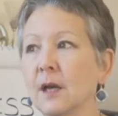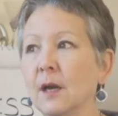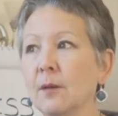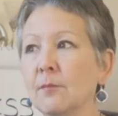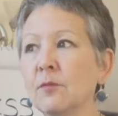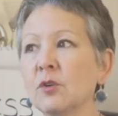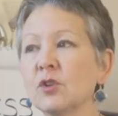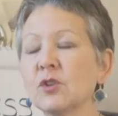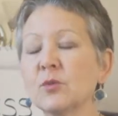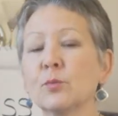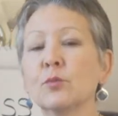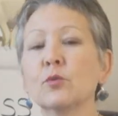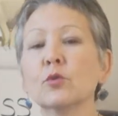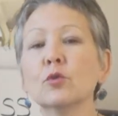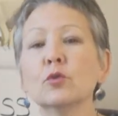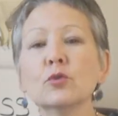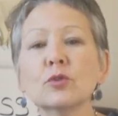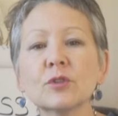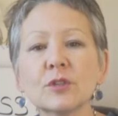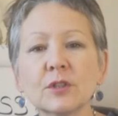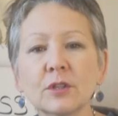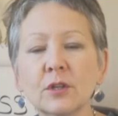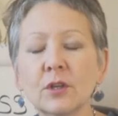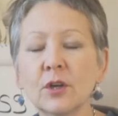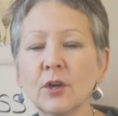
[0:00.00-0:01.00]
much
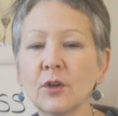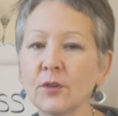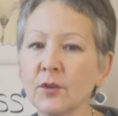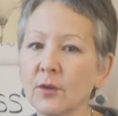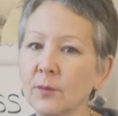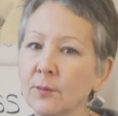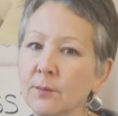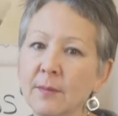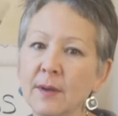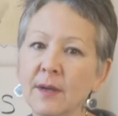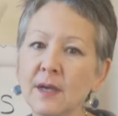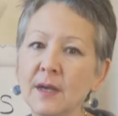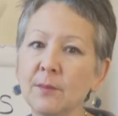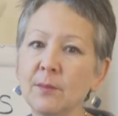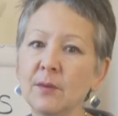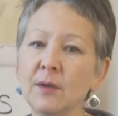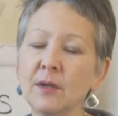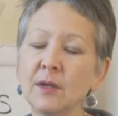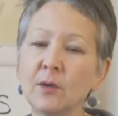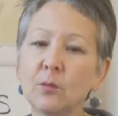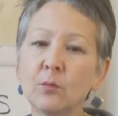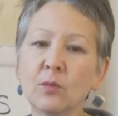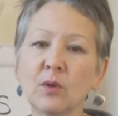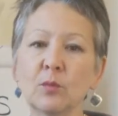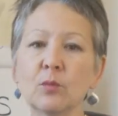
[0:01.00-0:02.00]
broader than
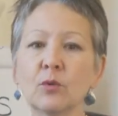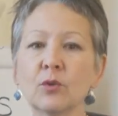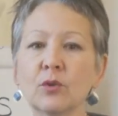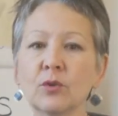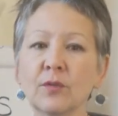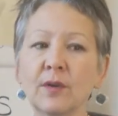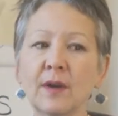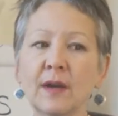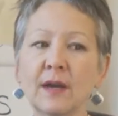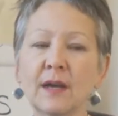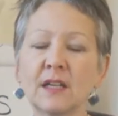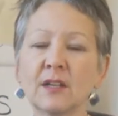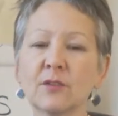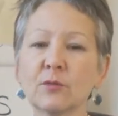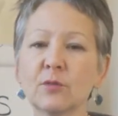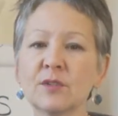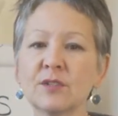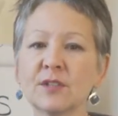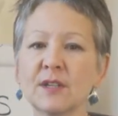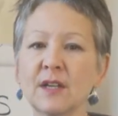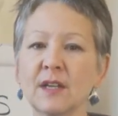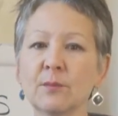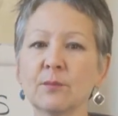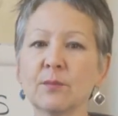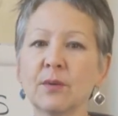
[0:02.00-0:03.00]
maybe we would have had if we'd
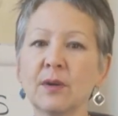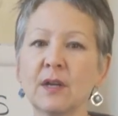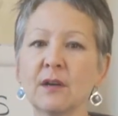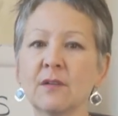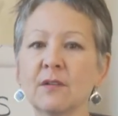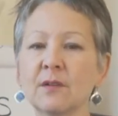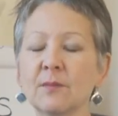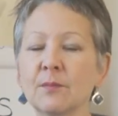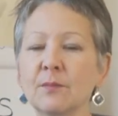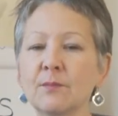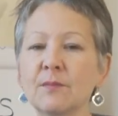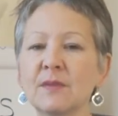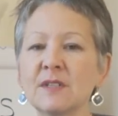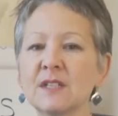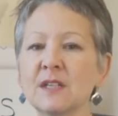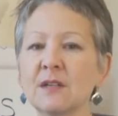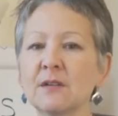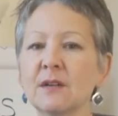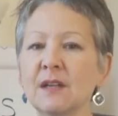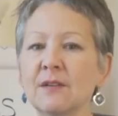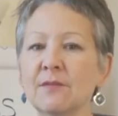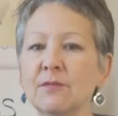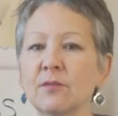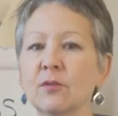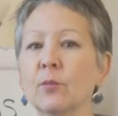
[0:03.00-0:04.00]
taken parent
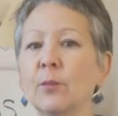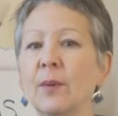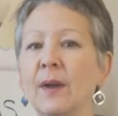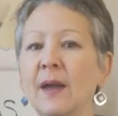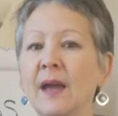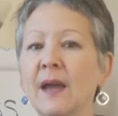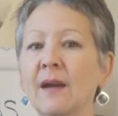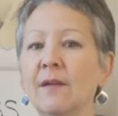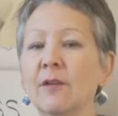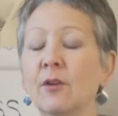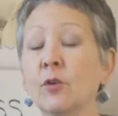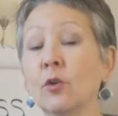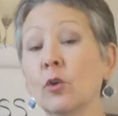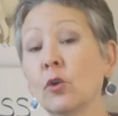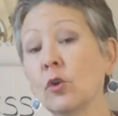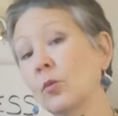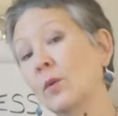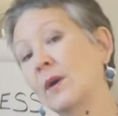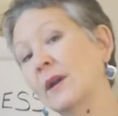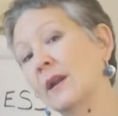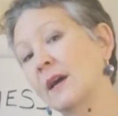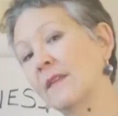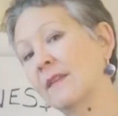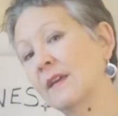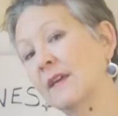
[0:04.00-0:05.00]
material in for a parent, or
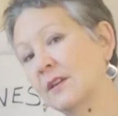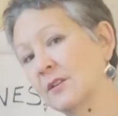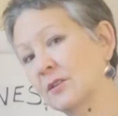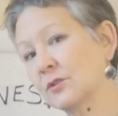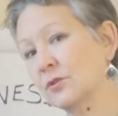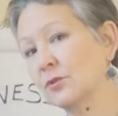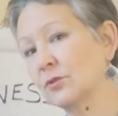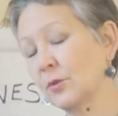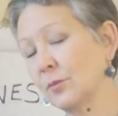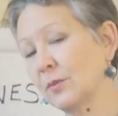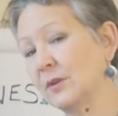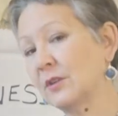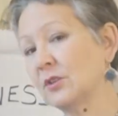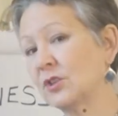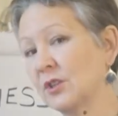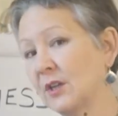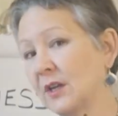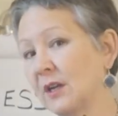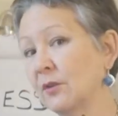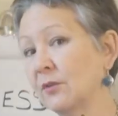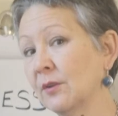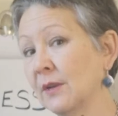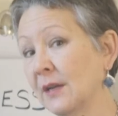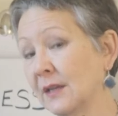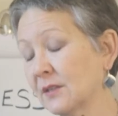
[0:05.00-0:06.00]
when I then talk about
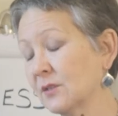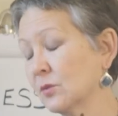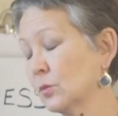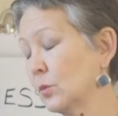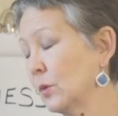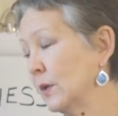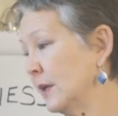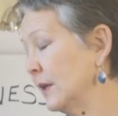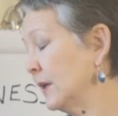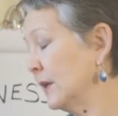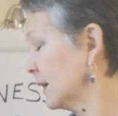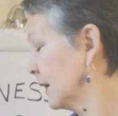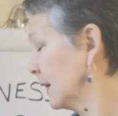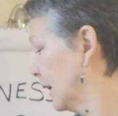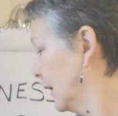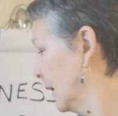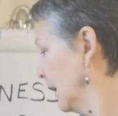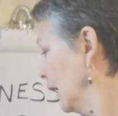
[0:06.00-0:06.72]
child next week,